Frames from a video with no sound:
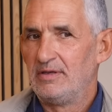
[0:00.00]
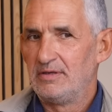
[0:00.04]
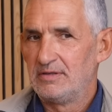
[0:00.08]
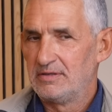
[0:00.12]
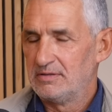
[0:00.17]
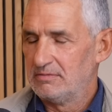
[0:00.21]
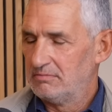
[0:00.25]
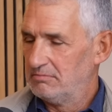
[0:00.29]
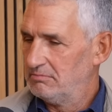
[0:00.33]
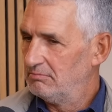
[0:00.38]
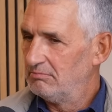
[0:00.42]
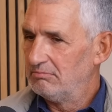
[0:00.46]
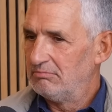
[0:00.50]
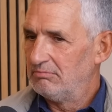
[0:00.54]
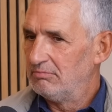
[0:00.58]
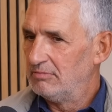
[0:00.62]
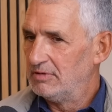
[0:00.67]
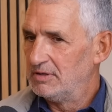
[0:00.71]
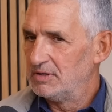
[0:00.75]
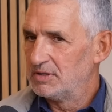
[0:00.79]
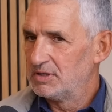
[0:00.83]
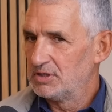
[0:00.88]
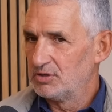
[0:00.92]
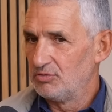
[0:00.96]
There's
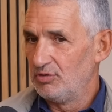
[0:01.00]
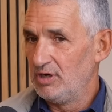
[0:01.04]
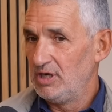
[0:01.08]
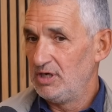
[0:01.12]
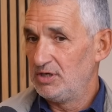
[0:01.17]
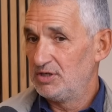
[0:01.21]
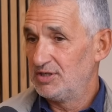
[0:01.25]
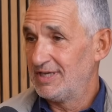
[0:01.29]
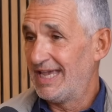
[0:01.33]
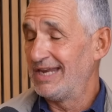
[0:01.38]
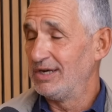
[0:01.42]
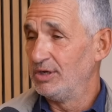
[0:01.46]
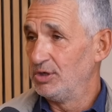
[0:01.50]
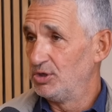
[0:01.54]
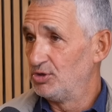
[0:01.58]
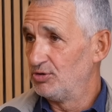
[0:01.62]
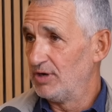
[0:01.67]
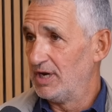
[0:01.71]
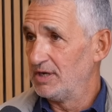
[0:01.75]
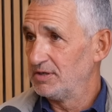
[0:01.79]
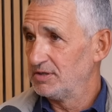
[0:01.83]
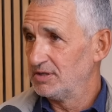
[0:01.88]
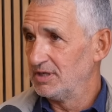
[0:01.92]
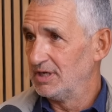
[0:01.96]
there's three salad
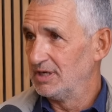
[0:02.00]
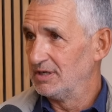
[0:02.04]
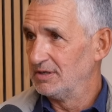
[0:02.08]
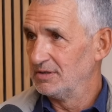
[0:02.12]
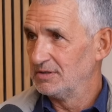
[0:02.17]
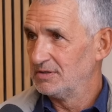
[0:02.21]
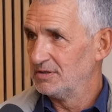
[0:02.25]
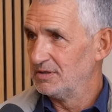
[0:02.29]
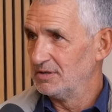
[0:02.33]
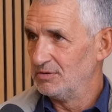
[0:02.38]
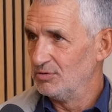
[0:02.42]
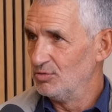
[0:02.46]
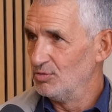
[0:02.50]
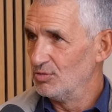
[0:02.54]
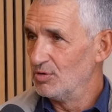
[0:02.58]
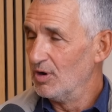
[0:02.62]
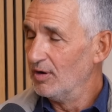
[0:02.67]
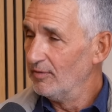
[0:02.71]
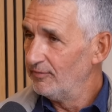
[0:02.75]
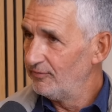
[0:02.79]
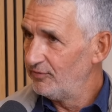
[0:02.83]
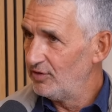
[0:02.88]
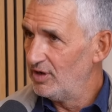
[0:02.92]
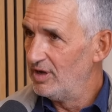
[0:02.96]
dressings that all
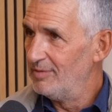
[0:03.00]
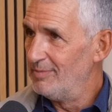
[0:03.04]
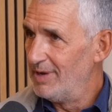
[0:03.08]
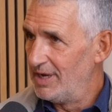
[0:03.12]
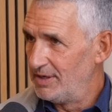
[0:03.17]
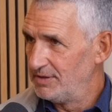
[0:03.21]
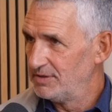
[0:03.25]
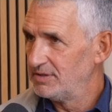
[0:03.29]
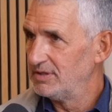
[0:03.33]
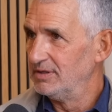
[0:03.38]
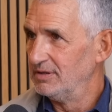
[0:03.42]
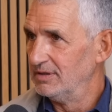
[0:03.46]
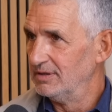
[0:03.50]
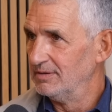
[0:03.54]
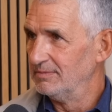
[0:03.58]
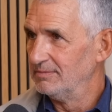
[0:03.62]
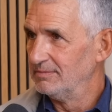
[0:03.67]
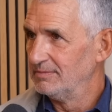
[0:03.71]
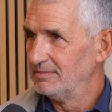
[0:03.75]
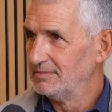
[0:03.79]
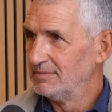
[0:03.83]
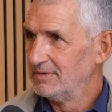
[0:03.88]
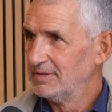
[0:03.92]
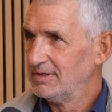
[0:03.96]
got ferments in them.